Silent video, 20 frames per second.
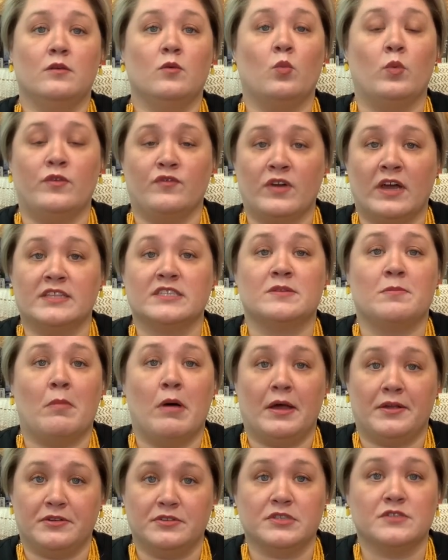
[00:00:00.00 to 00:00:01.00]
we've got some
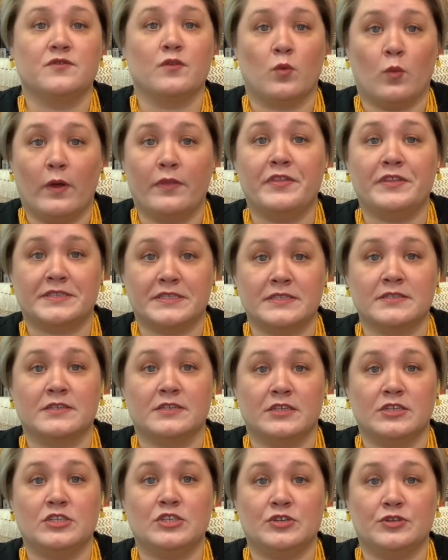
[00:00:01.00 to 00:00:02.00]
models for what this is
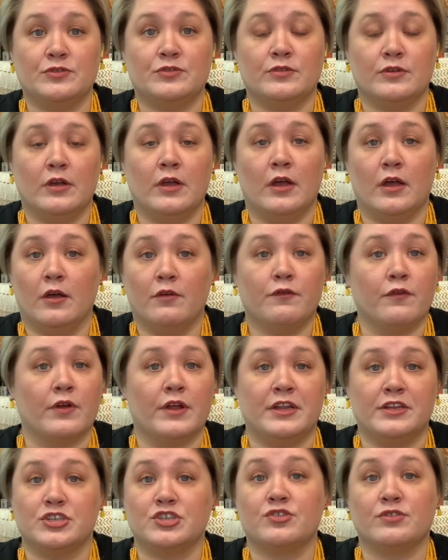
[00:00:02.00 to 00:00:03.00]
going to do for
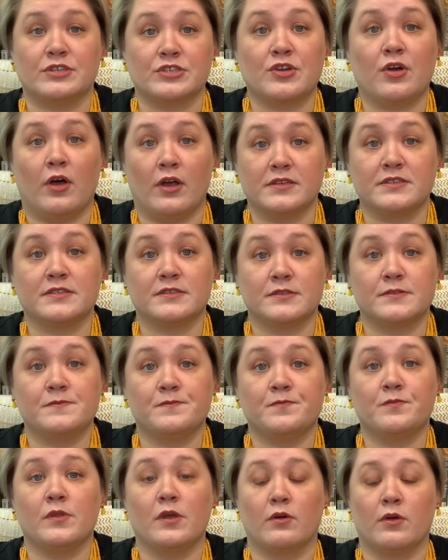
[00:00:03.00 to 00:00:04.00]
insurance costs.
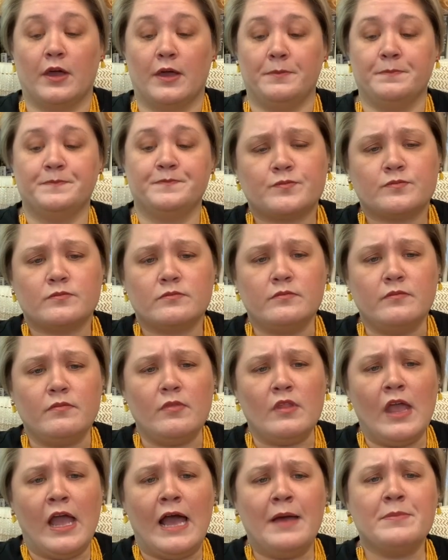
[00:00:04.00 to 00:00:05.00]
Okay.
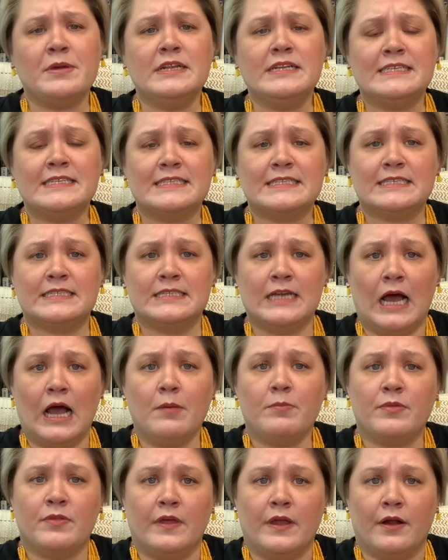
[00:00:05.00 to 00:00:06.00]
I'm going to
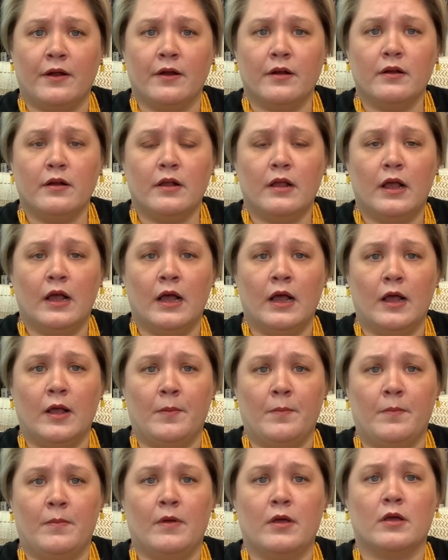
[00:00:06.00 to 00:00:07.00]
stop there.
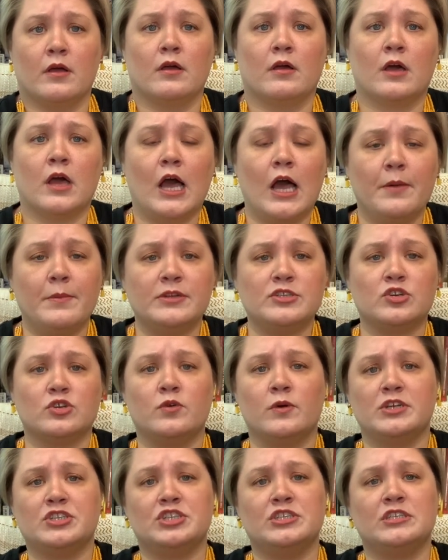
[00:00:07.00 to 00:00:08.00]
Comment or
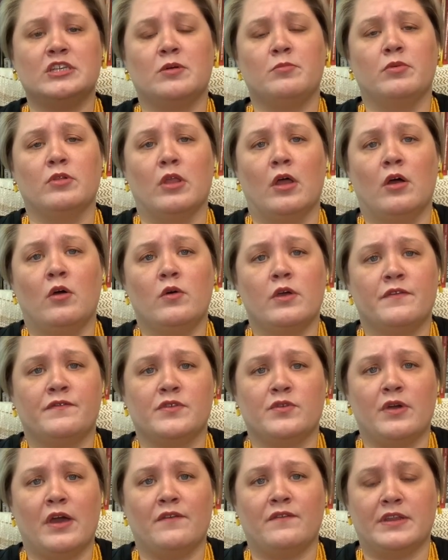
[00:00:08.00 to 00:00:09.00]
question down below if
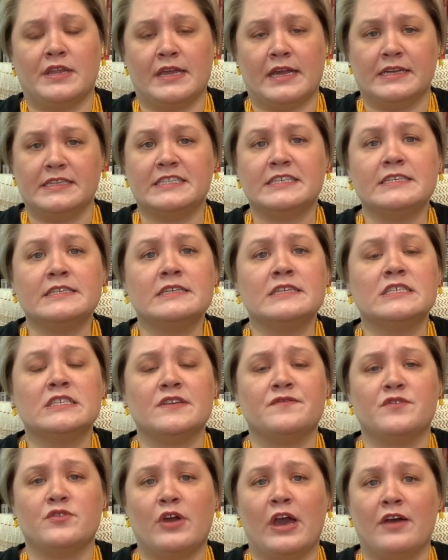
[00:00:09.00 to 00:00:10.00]
you have any ideas,
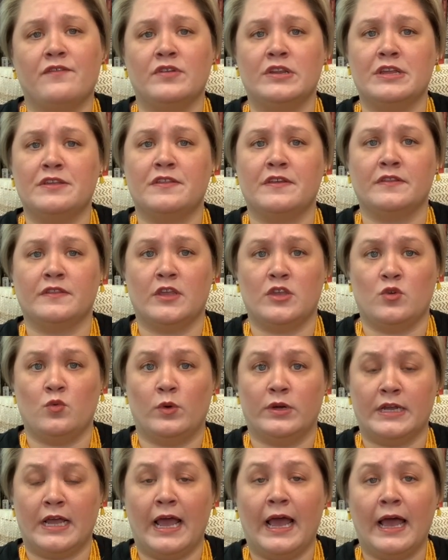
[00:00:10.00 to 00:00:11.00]
if you have anything that you
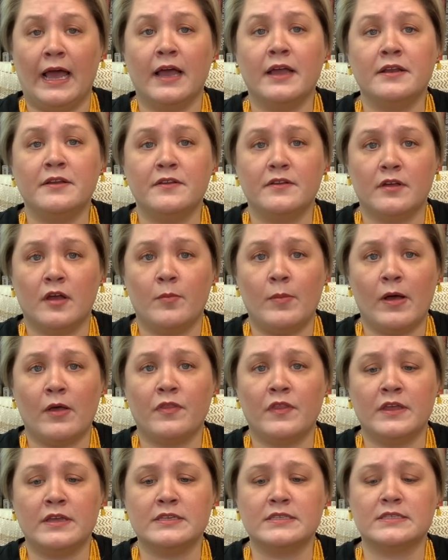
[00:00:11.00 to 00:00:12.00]
want to add about
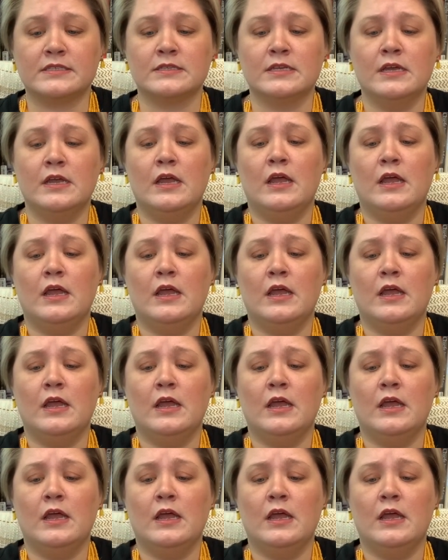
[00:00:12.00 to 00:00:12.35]
this.